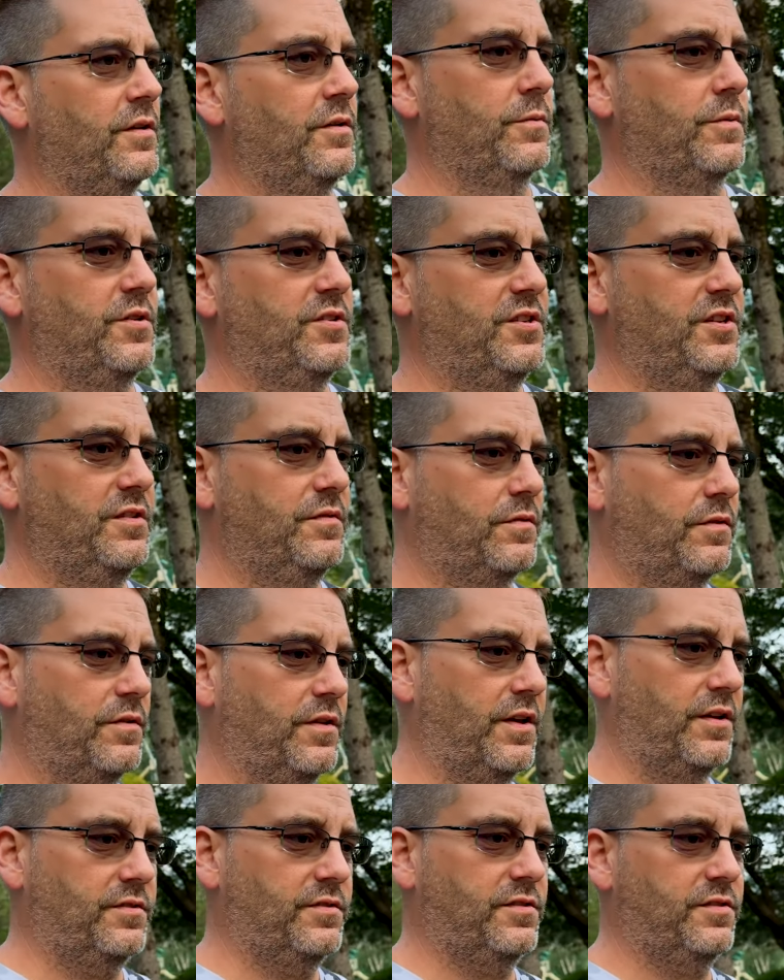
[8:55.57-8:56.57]
receiver
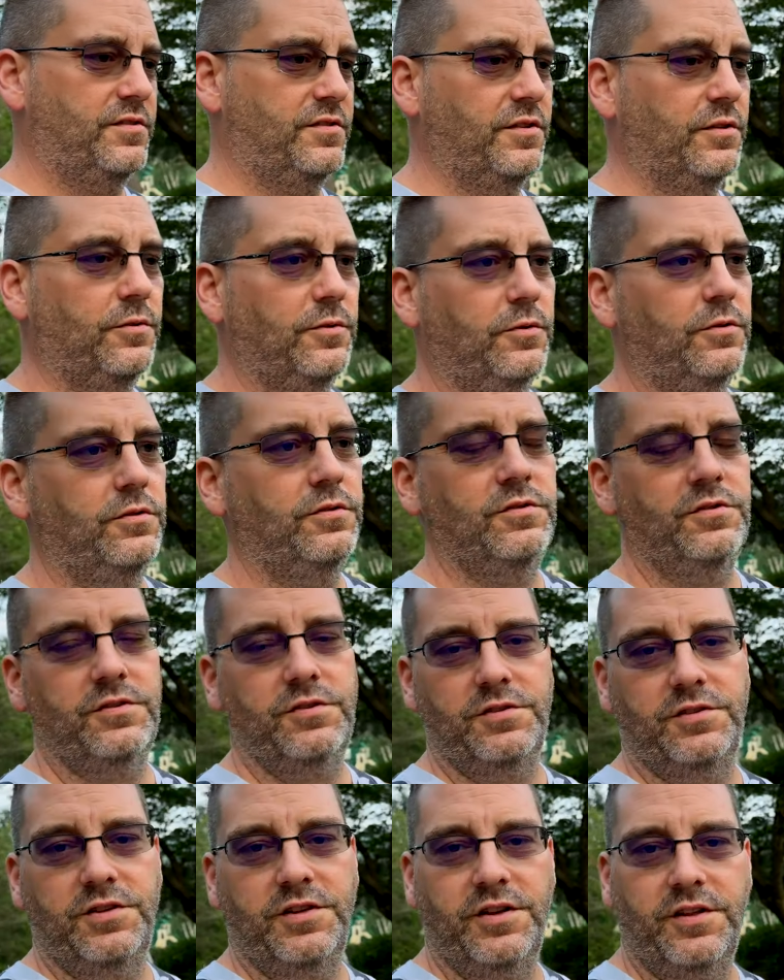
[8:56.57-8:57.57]
that's still
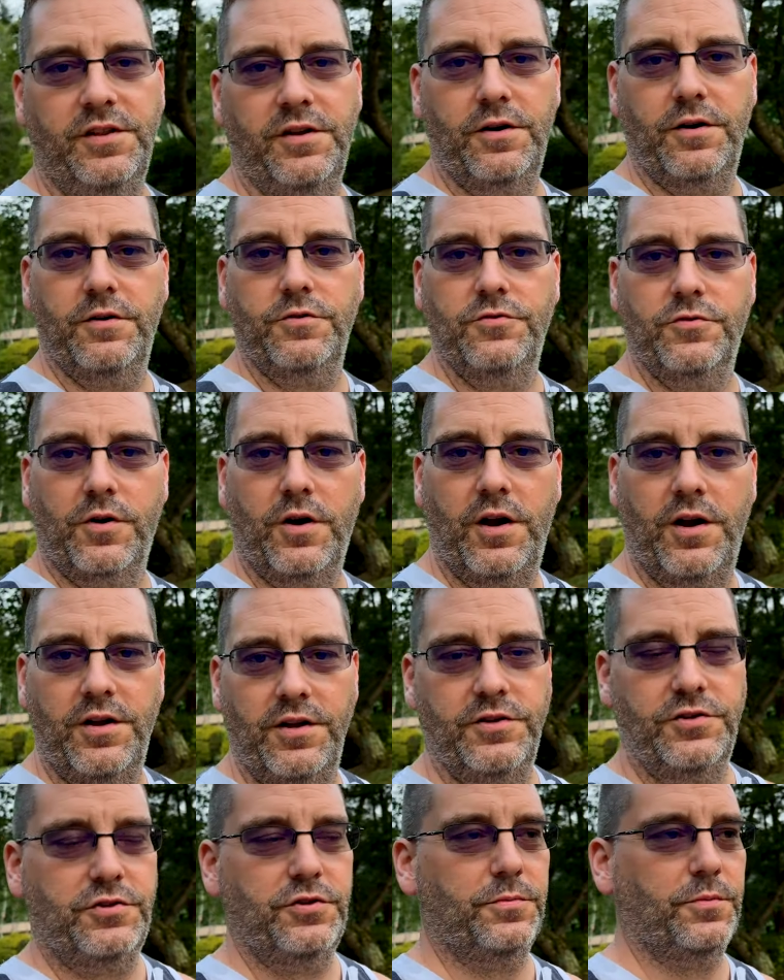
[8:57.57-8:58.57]
sitting there and drying
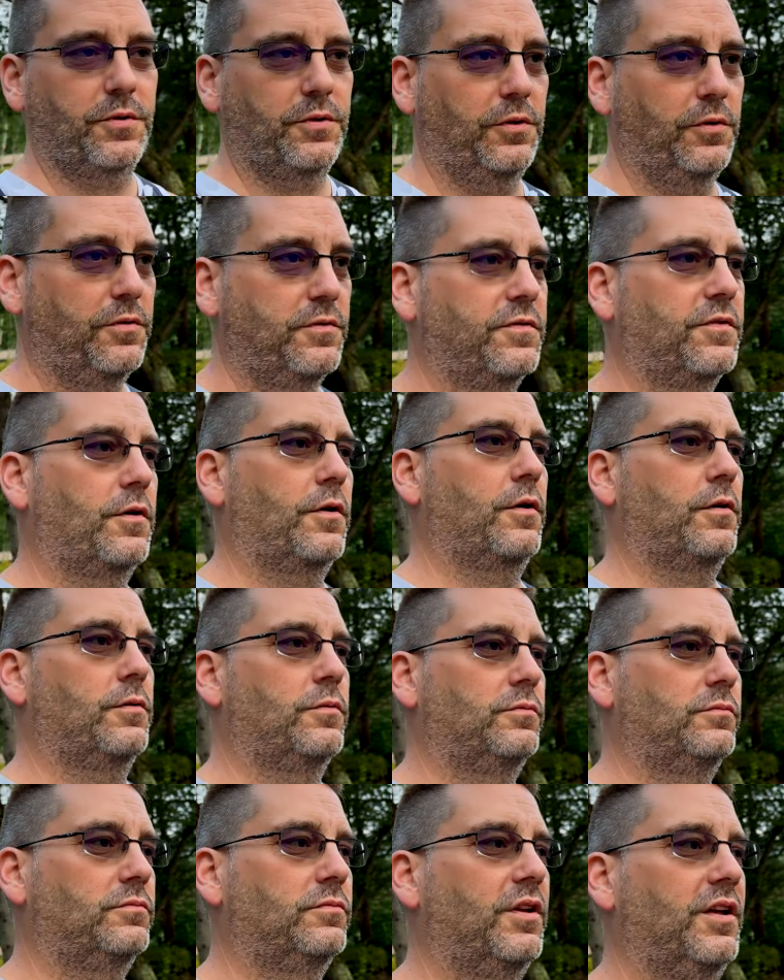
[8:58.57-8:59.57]
in super glue for
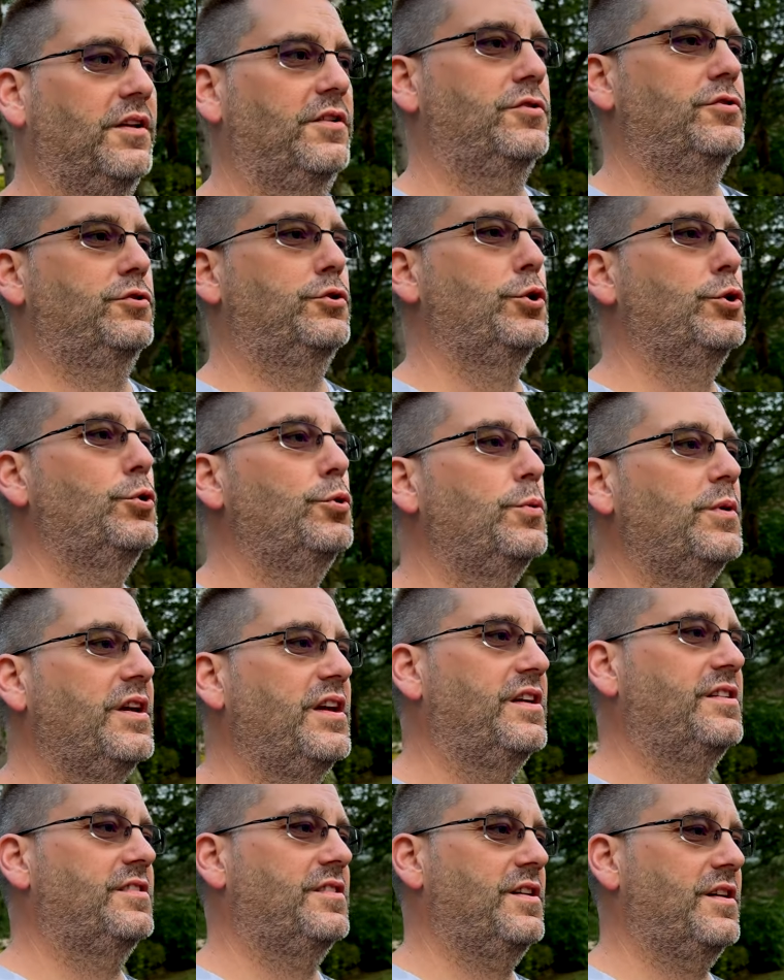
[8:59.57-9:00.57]
like two
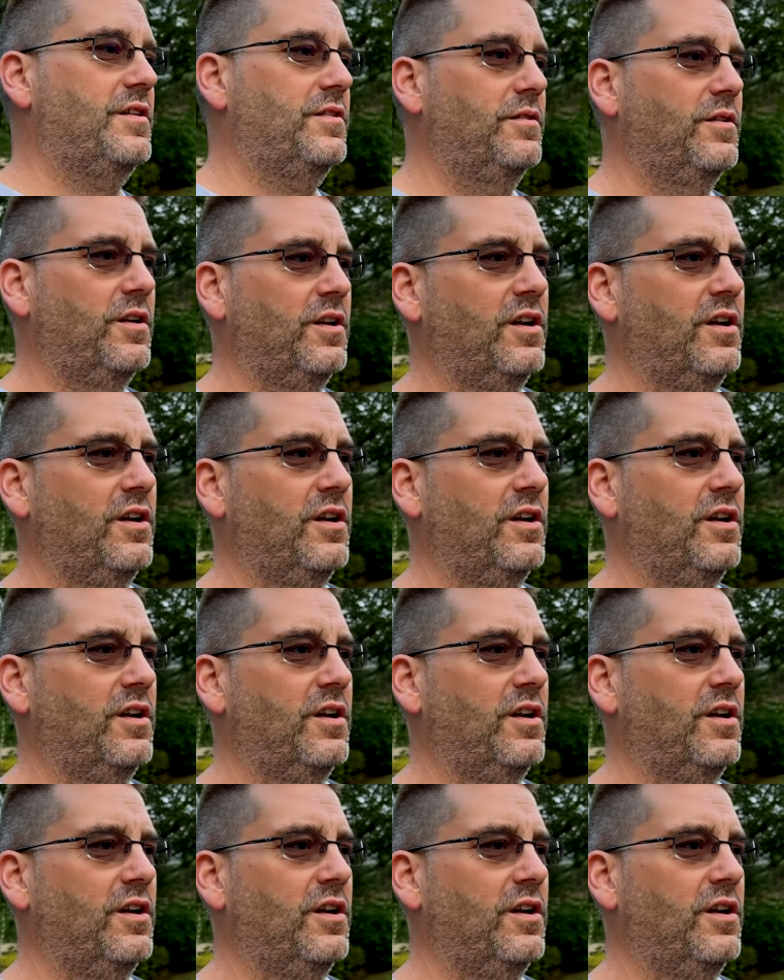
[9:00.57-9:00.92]
weeks now